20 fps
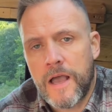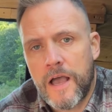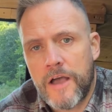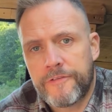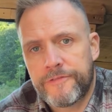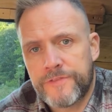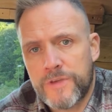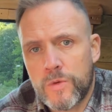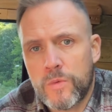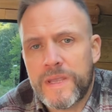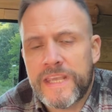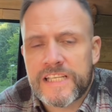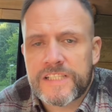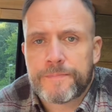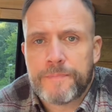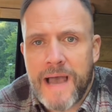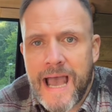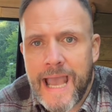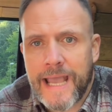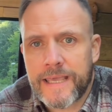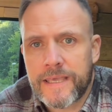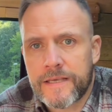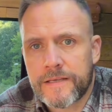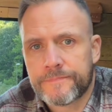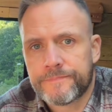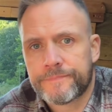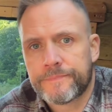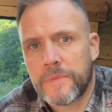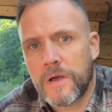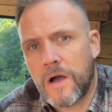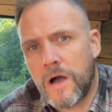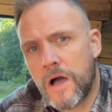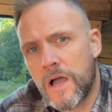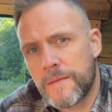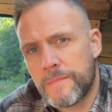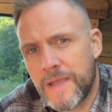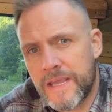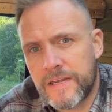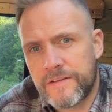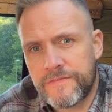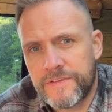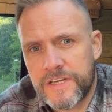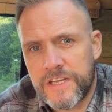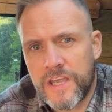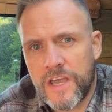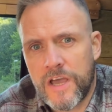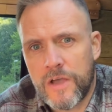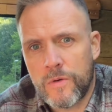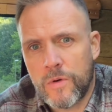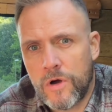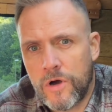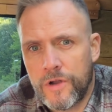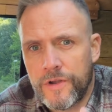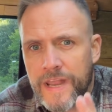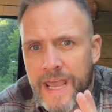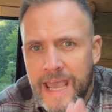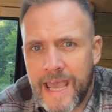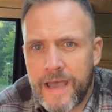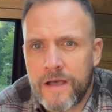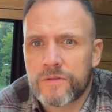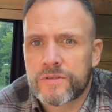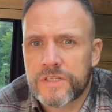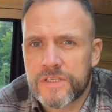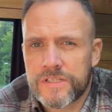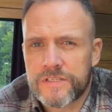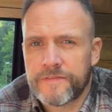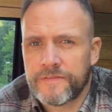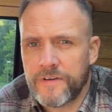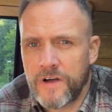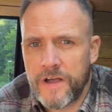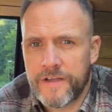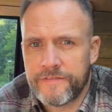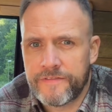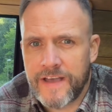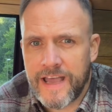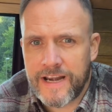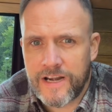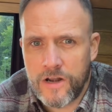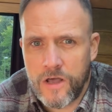A few weeks back, I made a video on how to survive van